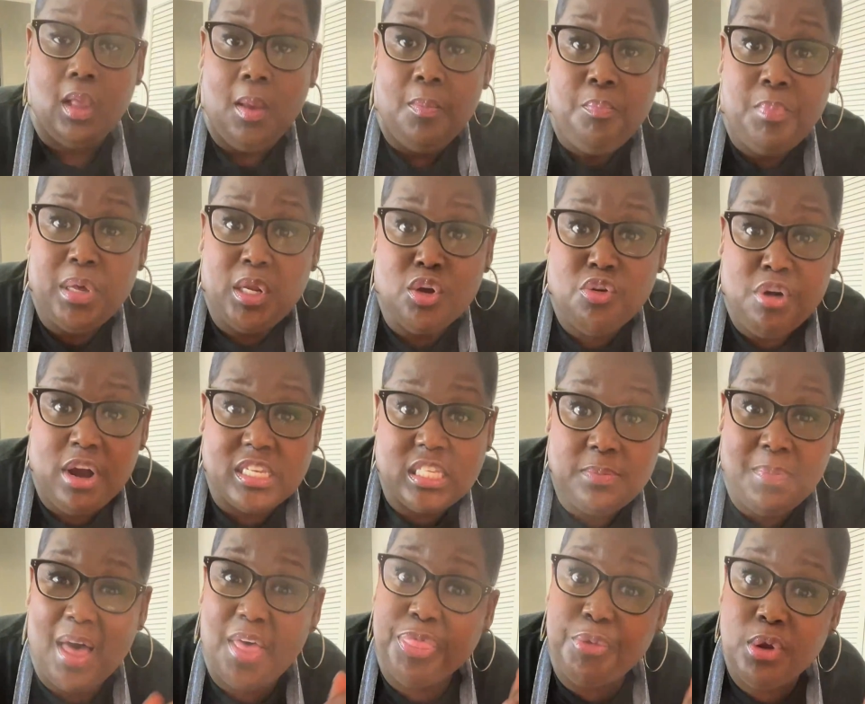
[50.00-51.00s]
Little crust
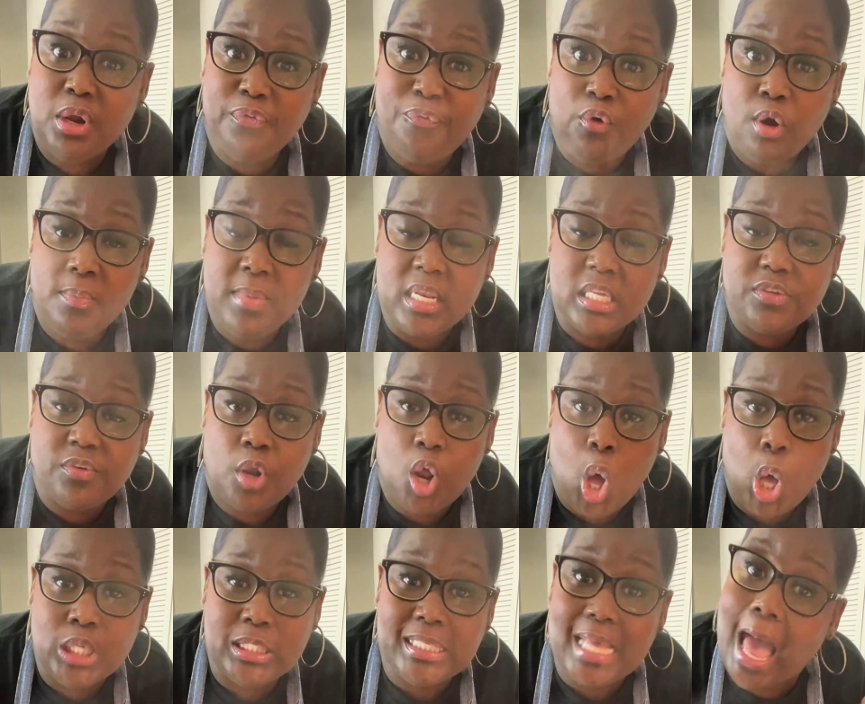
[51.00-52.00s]
about 3 to 4 minutes on all
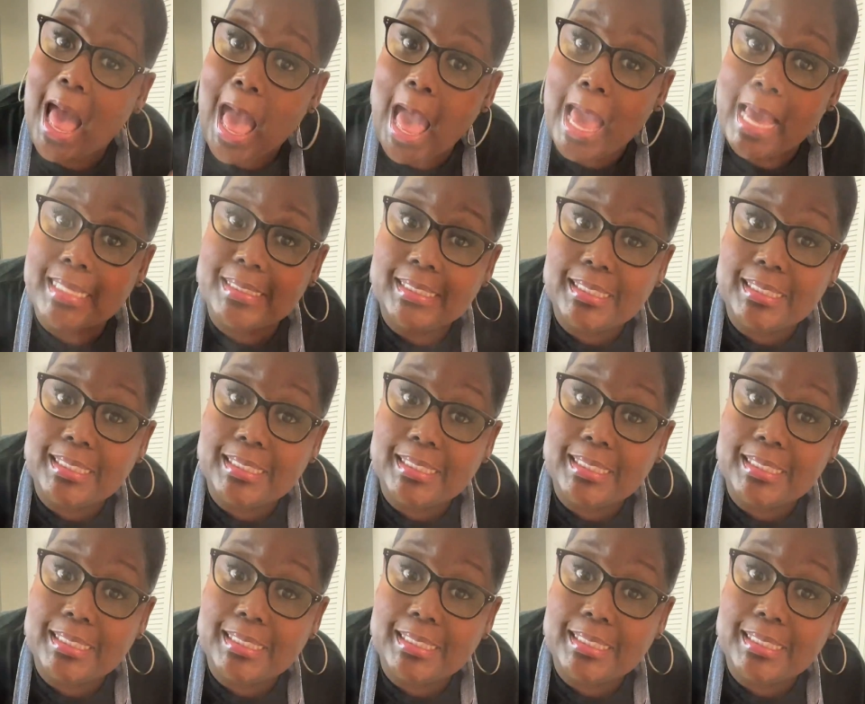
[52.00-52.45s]
sides.